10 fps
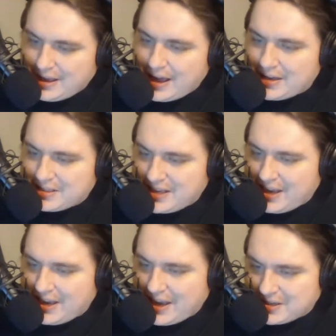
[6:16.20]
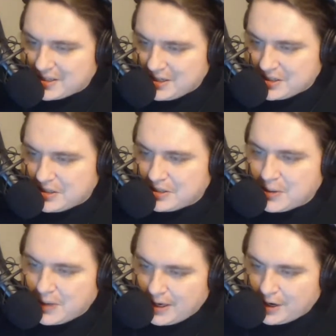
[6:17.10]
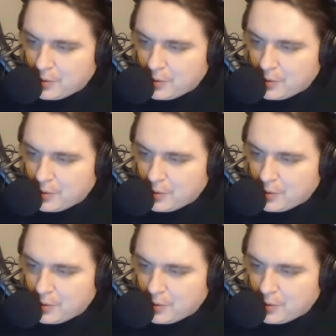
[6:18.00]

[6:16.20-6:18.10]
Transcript: SAS Institute, Inc.